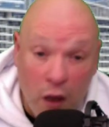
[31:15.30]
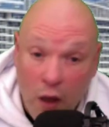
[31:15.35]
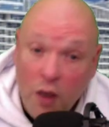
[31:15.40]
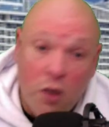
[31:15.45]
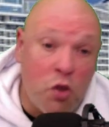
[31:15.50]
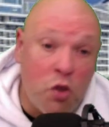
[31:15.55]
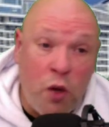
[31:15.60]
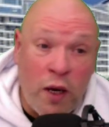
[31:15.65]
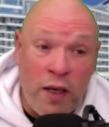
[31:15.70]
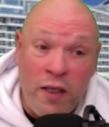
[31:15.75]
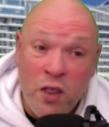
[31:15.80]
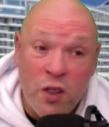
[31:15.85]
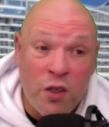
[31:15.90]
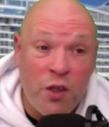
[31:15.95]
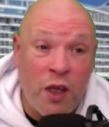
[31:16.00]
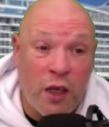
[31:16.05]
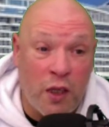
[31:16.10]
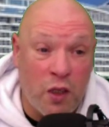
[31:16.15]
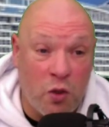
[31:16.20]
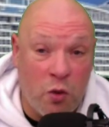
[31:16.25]
Stranger
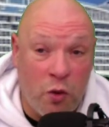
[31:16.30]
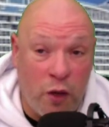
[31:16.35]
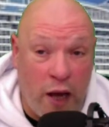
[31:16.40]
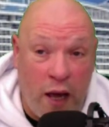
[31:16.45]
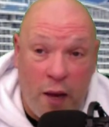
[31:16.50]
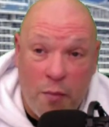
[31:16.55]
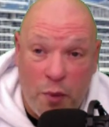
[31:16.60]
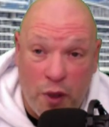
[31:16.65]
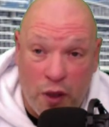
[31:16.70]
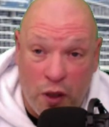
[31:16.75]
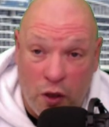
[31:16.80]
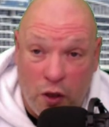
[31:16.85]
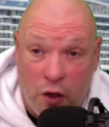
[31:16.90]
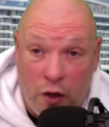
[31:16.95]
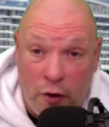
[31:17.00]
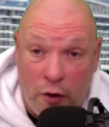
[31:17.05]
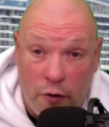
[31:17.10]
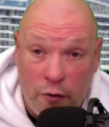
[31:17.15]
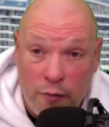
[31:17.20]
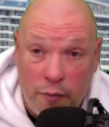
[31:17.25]
things could happen, you
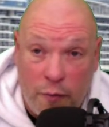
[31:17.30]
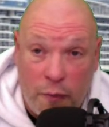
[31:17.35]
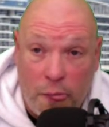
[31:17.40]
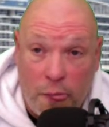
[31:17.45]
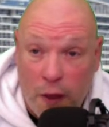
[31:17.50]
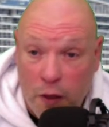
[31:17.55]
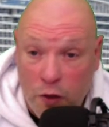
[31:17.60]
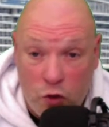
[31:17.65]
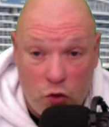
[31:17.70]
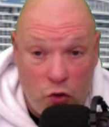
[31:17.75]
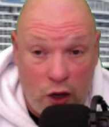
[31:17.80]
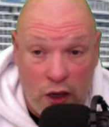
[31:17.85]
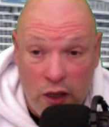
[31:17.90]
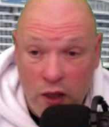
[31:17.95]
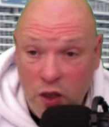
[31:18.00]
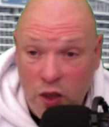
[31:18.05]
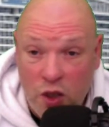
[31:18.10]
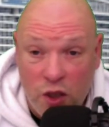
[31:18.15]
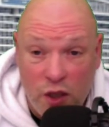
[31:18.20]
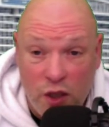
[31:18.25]
know.
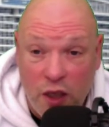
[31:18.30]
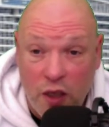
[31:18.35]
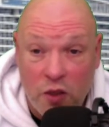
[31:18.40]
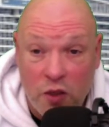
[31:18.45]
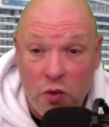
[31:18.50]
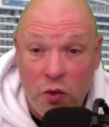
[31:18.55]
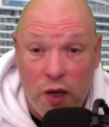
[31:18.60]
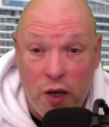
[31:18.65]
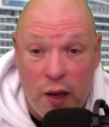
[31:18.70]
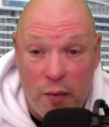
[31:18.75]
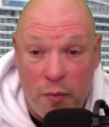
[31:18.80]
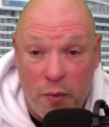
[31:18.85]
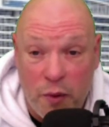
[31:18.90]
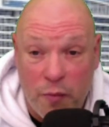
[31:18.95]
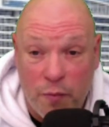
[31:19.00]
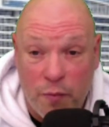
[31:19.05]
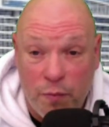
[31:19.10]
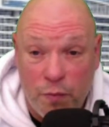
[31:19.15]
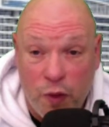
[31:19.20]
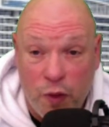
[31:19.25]
Stranger things could happen.
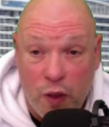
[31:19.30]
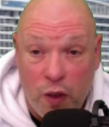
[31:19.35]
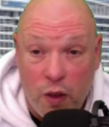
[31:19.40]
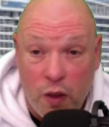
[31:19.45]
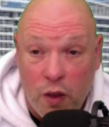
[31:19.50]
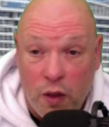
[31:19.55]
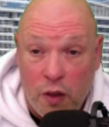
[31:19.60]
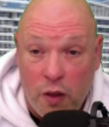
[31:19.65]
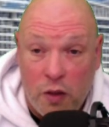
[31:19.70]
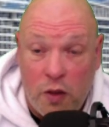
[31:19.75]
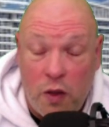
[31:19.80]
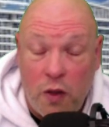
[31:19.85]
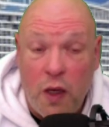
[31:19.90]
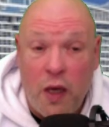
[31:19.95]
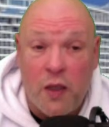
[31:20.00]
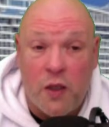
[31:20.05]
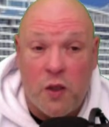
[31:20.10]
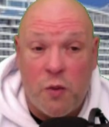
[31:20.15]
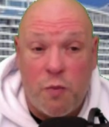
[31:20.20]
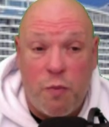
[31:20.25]
So
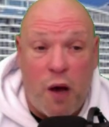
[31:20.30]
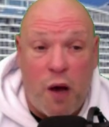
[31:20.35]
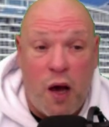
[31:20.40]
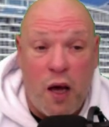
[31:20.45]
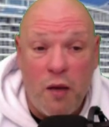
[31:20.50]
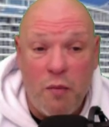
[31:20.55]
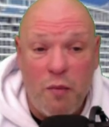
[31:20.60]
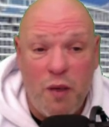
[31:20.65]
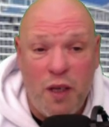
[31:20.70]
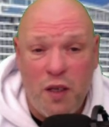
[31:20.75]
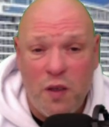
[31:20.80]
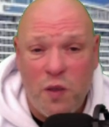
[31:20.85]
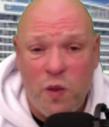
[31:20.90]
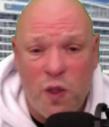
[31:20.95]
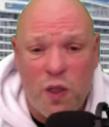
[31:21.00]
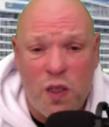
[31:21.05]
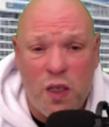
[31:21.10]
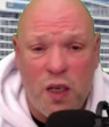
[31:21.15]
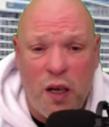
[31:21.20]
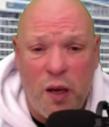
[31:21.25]
yes, behind me is the
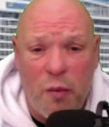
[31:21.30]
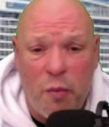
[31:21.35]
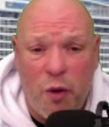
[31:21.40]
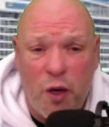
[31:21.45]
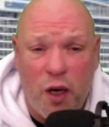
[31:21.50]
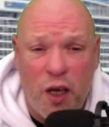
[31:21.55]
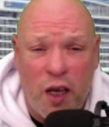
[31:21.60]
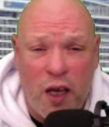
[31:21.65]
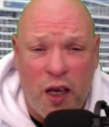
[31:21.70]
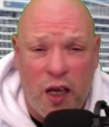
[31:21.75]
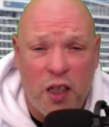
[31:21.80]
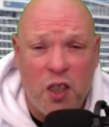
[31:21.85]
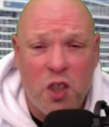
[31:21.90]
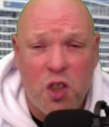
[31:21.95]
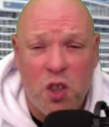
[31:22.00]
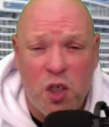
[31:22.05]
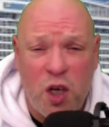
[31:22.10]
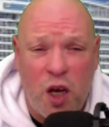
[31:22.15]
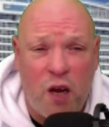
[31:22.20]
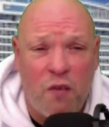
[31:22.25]
Celebrity
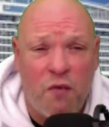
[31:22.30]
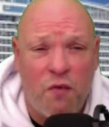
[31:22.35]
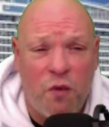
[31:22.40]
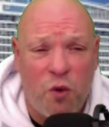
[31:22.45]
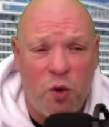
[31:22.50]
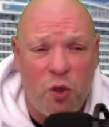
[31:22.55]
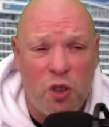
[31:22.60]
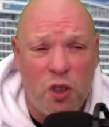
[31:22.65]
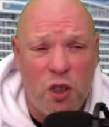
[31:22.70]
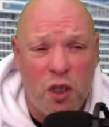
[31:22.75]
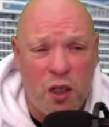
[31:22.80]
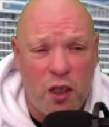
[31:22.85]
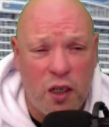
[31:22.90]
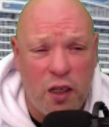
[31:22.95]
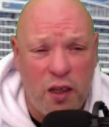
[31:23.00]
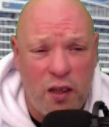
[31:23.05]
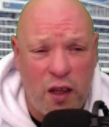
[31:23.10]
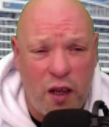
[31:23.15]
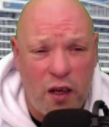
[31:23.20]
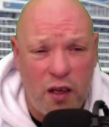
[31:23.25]
Edge.
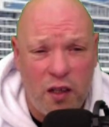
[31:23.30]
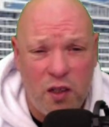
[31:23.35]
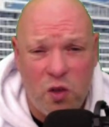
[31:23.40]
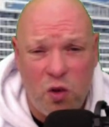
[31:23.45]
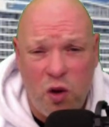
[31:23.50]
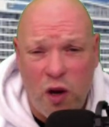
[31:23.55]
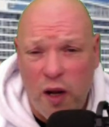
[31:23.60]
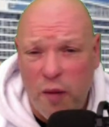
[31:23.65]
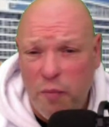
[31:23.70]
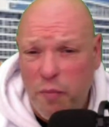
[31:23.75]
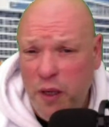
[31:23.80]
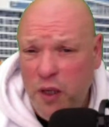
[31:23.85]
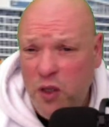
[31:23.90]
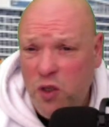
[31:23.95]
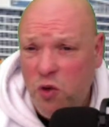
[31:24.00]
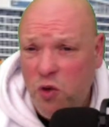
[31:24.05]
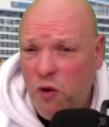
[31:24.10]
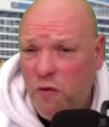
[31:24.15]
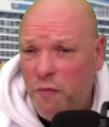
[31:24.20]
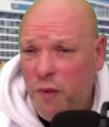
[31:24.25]
Unfortunately, that is not a
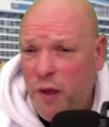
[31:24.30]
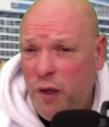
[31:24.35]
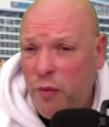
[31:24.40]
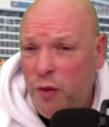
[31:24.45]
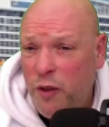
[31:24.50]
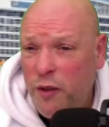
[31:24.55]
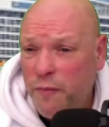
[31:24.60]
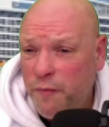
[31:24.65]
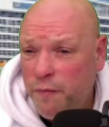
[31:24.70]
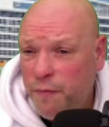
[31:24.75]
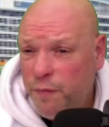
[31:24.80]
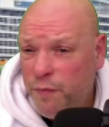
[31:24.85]
picture of Melbourne.